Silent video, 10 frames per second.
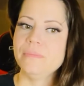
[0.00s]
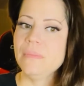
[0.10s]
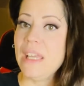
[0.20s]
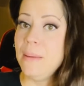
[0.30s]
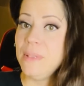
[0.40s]

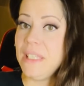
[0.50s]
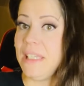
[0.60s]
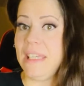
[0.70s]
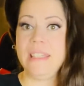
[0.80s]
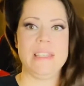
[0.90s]

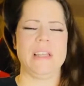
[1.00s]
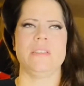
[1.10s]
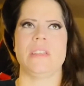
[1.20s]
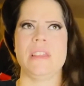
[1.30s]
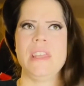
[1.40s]
MCT
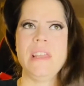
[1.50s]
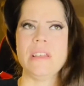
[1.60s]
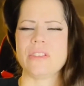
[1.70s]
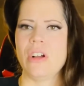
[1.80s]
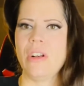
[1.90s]
test. I think
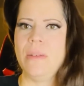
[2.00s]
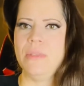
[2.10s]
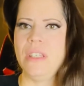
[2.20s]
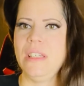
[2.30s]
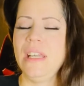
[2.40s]
it's called
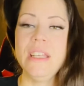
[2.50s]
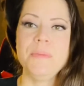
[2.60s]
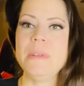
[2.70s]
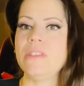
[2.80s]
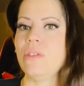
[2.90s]
MCT. It's
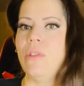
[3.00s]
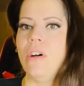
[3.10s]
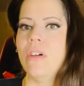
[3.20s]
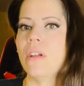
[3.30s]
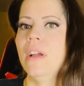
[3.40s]
been so
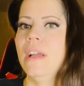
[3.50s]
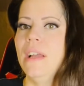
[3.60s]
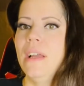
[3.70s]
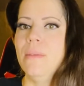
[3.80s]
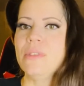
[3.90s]
long.
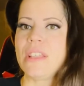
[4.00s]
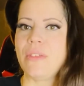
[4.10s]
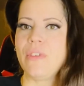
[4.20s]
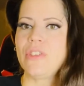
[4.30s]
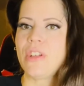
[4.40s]
It was like the
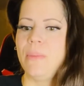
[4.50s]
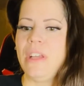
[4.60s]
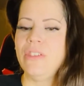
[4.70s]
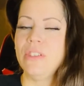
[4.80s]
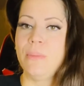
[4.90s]
first couple
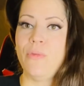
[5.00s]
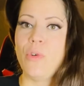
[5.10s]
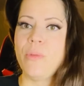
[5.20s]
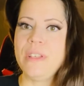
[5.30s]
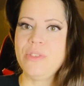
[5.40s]
years, and
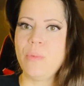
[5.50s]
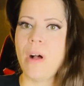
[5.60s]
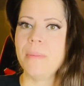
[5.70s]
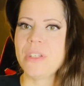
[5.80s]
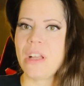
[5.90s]
before we
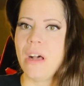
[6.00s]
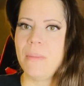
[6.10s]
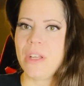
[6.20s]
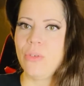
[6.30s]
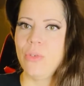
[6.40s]
swapped to
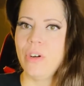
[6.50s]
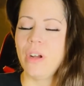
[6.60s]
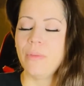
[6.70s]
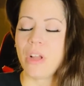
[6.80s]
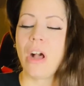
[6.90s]
Common
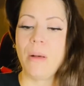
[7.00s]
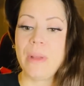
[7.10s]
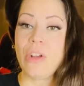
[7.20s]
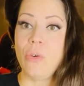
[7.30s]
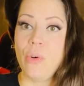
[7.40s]

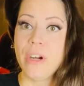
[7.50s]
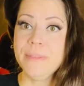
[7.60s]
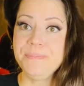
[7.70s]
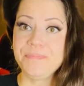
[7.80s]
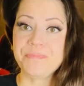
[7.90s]
Core.
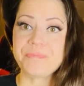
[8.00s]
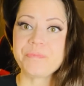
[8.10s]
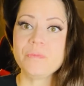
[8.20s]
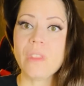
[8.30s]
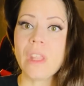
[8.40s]

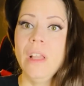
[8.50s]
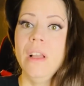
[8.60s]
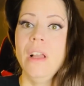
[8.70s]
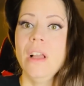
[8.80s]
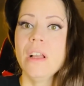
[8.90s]

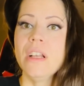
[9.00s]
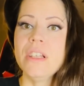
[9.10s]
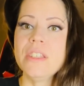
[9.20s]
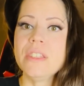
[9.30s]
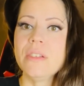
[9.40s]

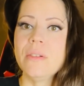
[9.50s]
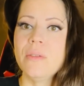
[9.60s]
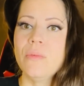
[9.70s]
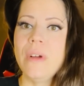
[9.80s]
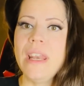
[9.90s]
Because
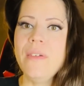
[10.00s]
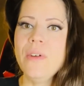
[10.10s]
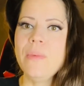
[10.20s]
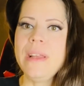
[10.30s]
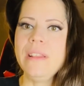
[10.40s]
whenever
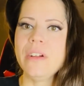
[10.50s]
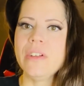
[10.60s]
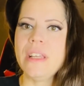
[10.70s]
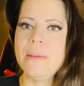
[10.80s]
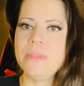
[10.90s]
we
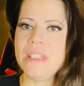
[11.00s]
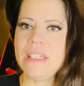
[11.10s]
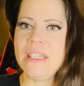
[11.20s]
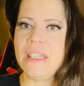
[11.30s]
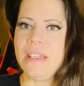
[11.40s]
learned
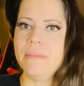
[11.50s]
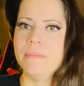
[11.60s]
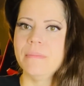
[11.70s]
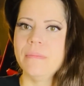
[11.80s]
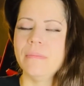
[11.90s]
MCT, I
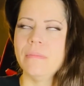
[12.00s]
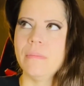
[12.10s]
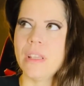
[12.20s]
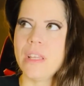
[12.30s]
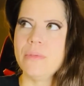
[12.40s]

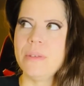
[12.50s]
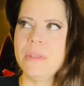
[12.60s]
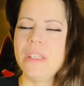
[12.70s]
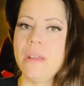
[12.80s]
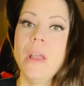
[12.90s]
think it was
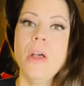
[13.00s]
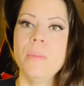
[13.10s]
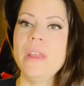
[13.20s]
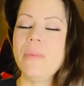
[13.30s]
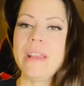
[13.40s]
MCT.
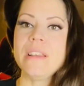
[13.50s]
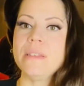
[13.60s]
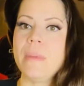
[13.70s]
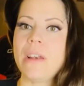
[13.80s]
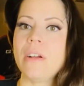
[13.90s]
But anyway, it
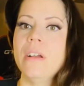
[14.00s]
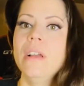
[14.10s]
doesn't matter.